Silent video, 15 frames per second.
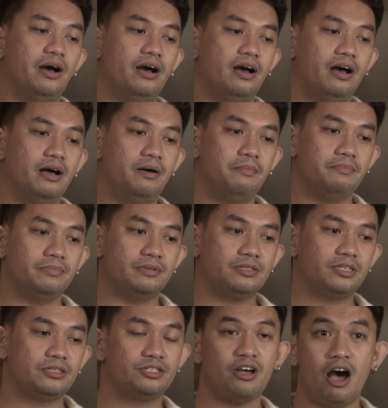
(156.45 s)

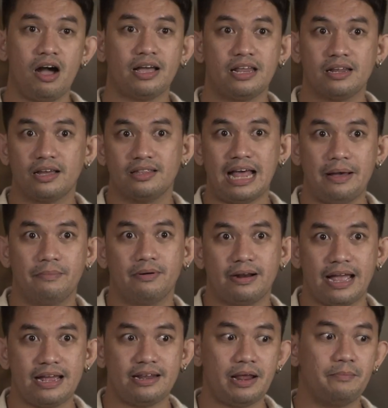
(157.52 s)
talk and
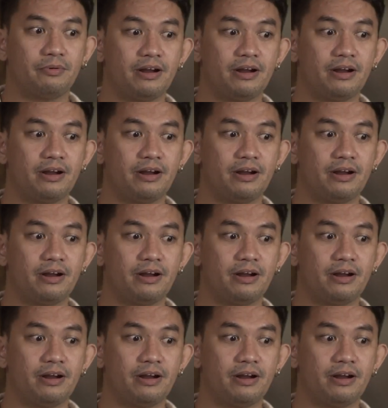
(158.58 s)
collaborate,